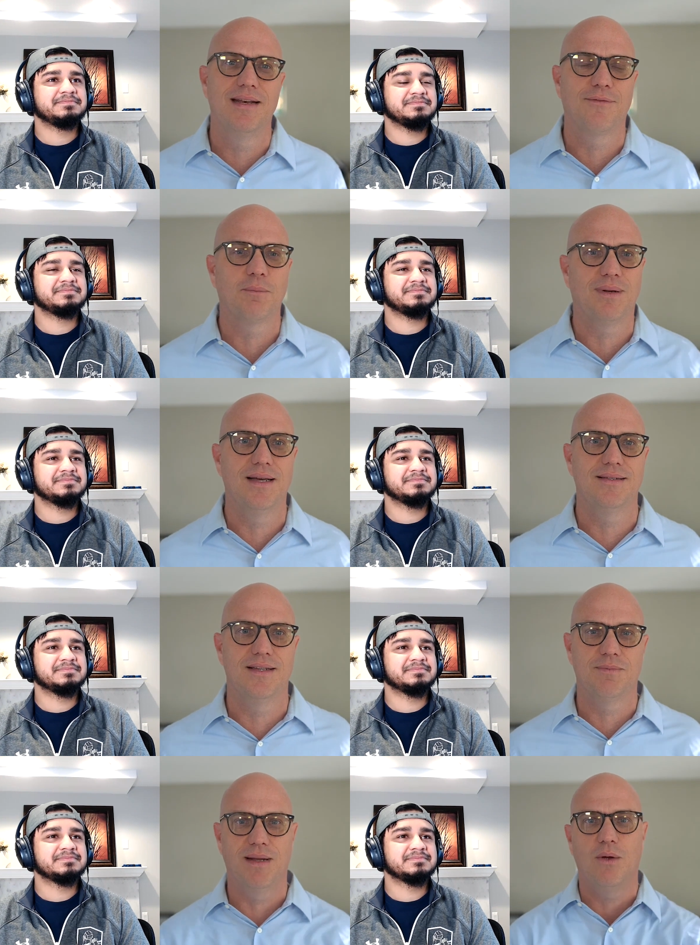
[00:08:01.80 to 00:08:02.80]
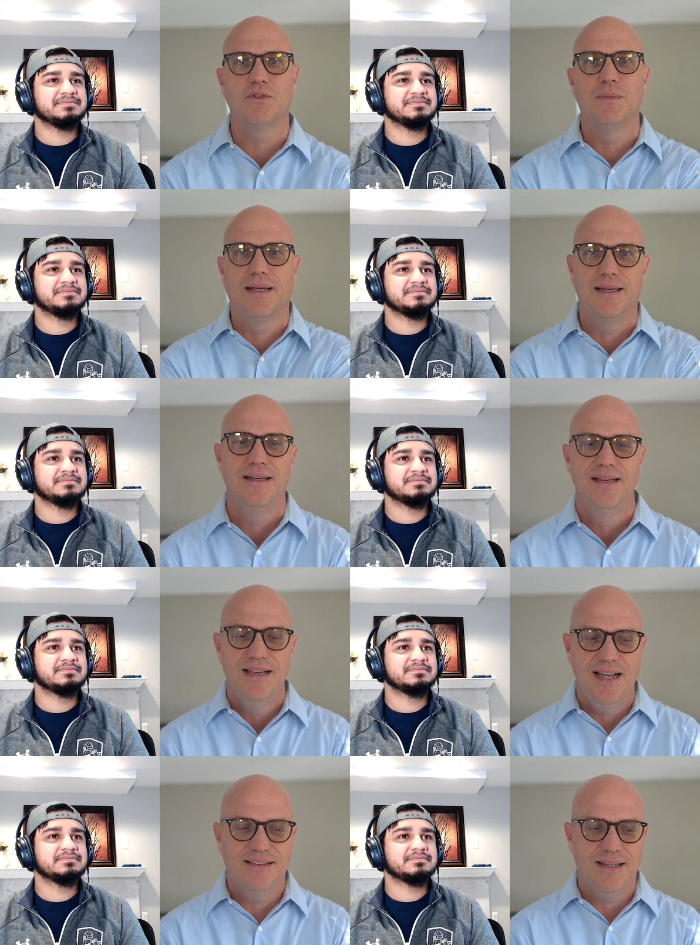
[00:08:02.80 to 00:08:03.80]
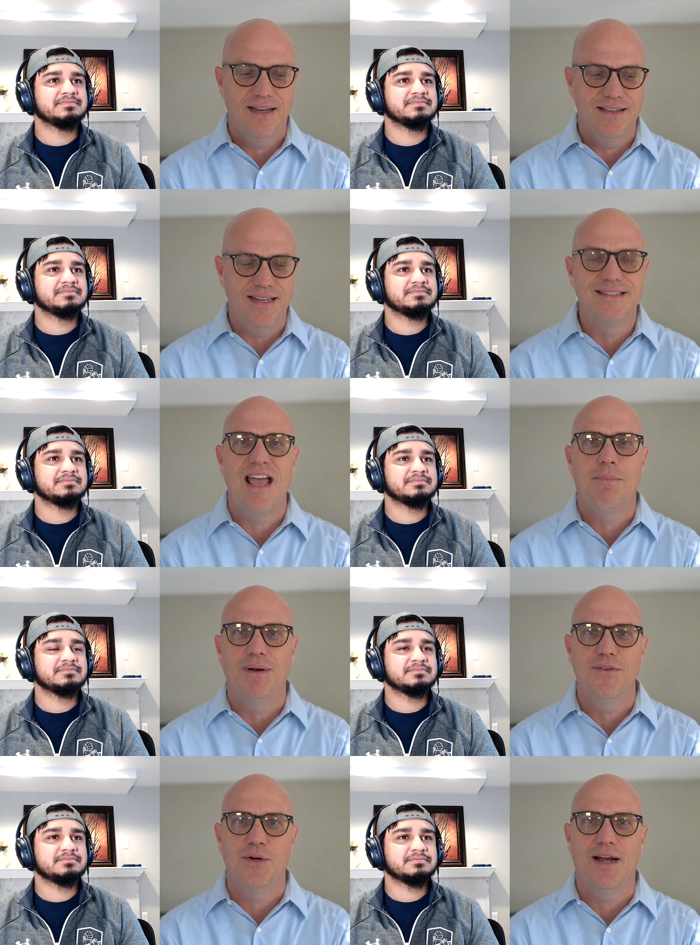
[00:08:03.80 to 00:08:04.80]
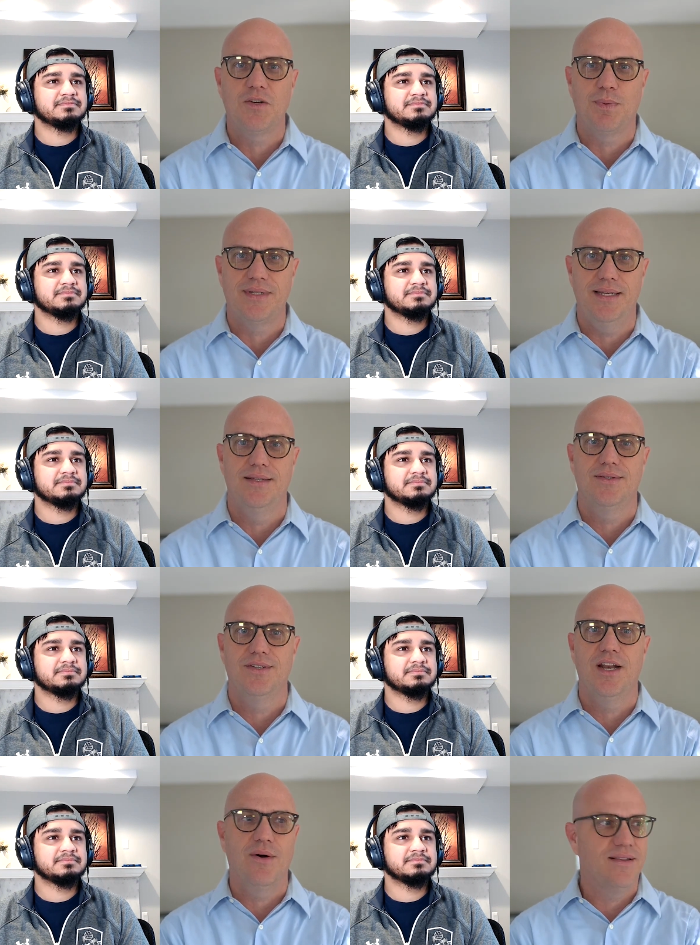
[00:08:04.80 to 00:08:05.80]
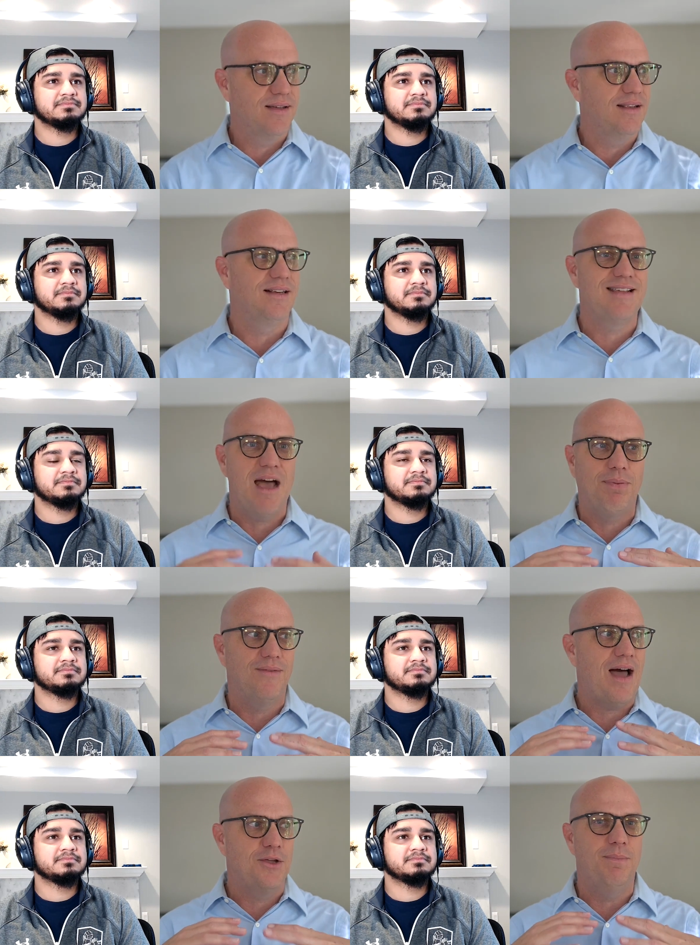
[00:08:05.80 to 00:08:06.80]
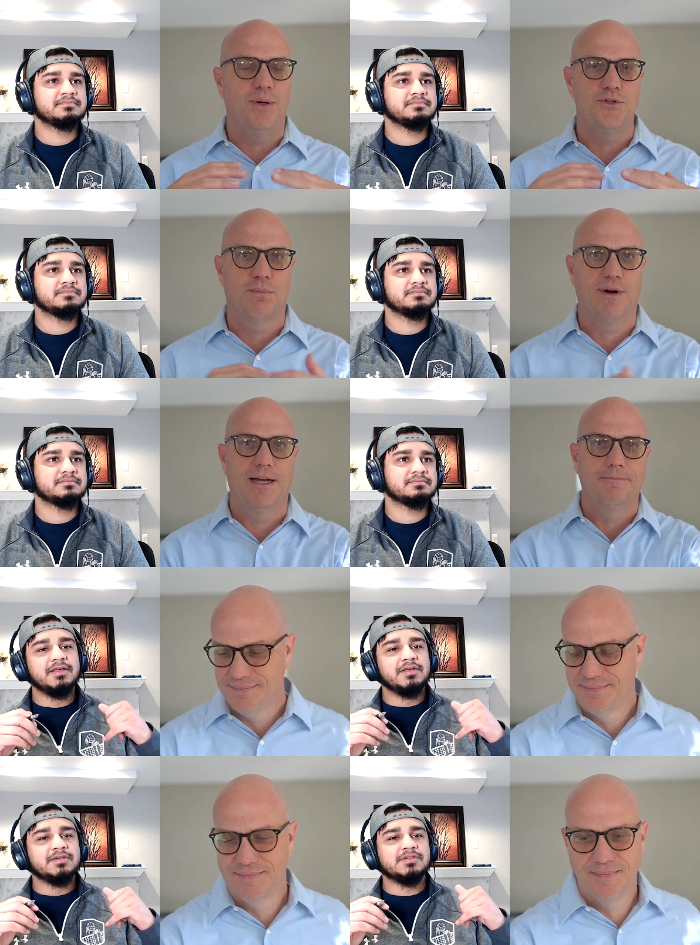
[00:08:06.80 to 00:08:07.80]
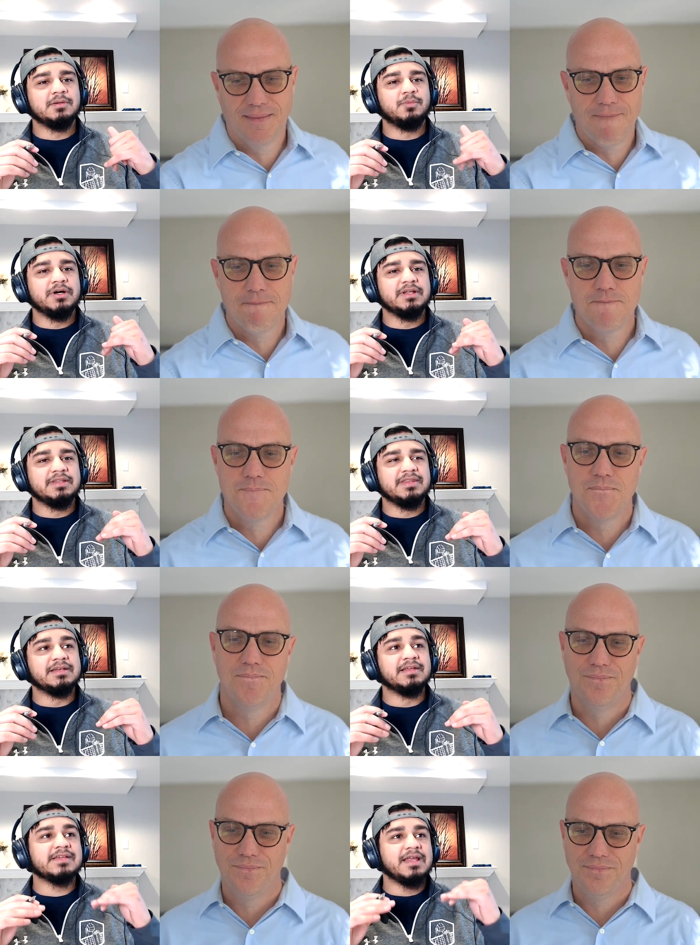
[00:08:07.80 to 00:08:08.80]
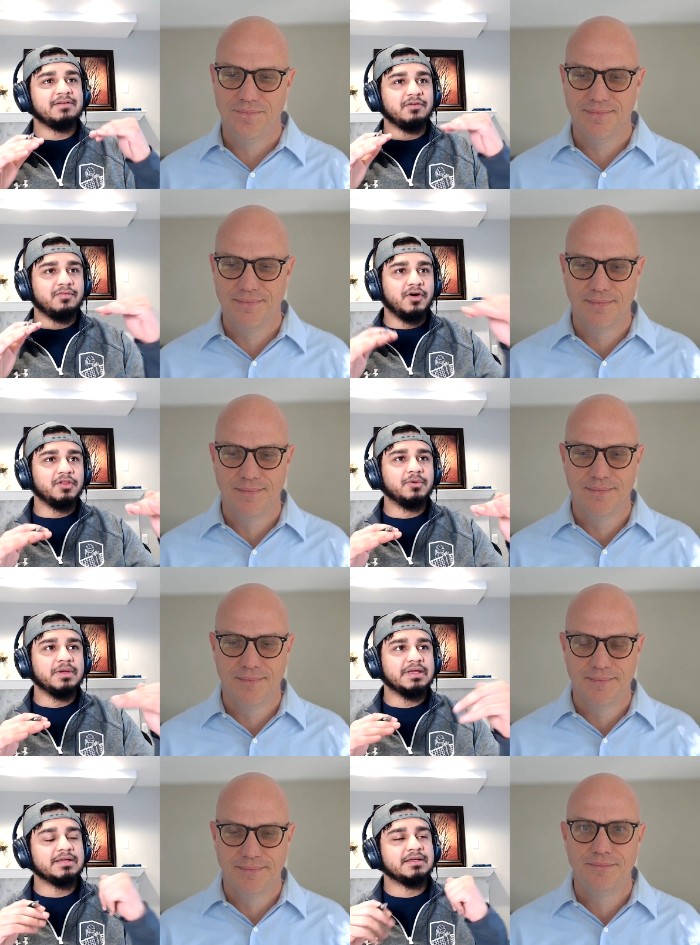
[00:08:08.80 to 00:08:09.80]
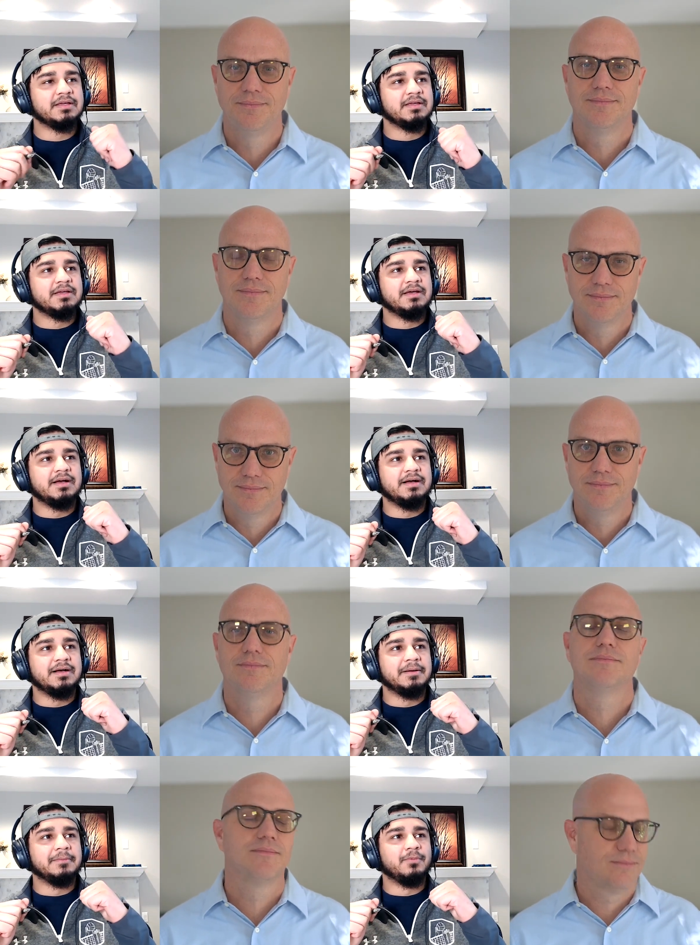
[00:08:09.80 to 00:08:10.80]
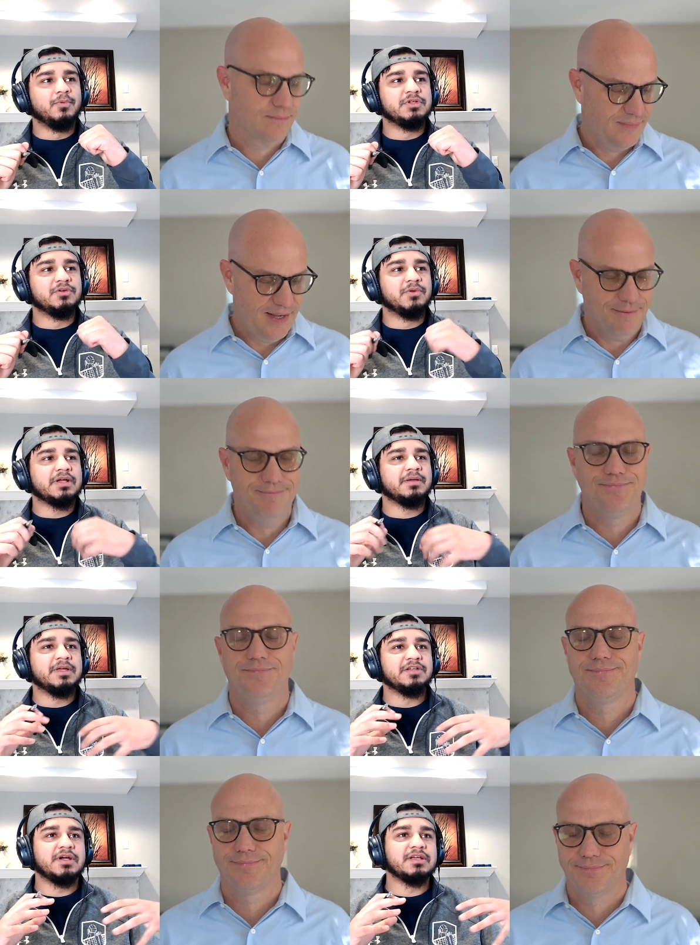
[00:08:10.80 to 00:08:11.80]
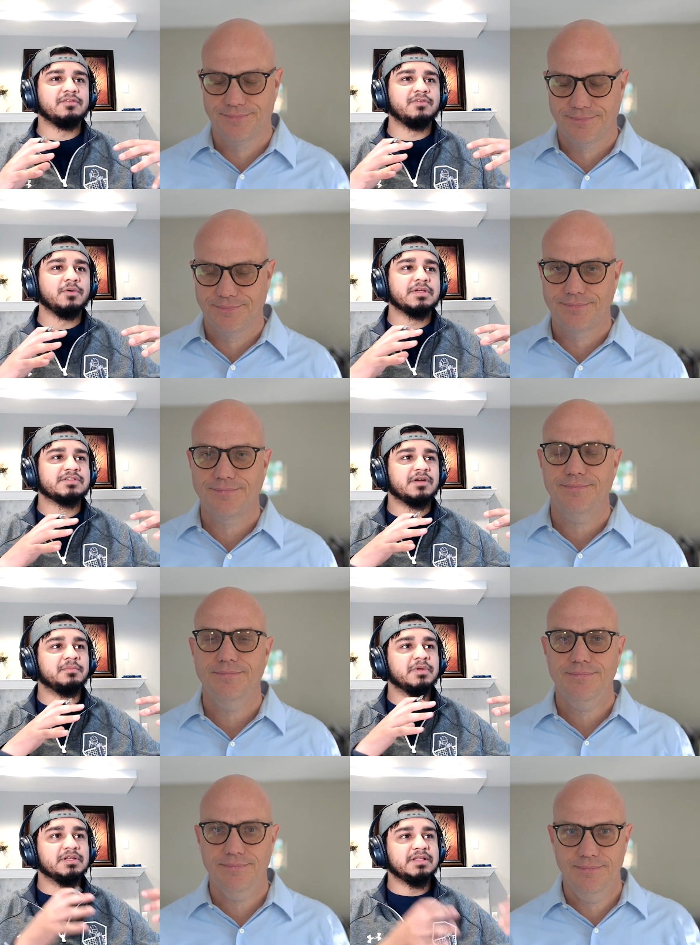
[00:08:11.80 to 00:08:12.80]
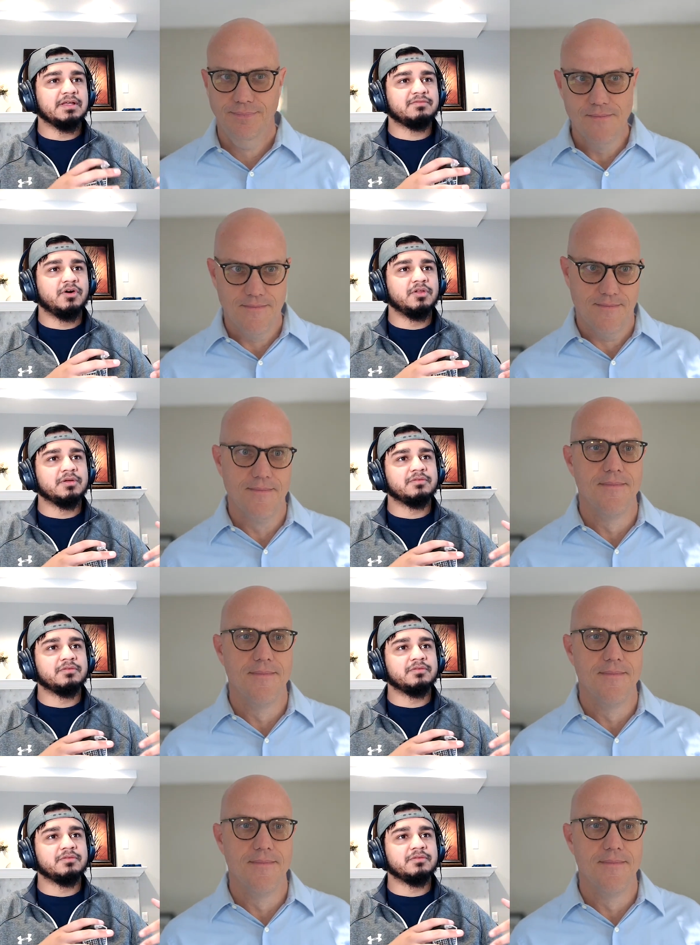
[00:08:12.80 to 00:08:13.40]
Speaker 1: different places, but ultimately it's a it's an example of your expertise. You know, it's an example of how you build your brand.
Speaker 2: Someone that doesn't have a following, uh, would you recommend trying to focus on building that following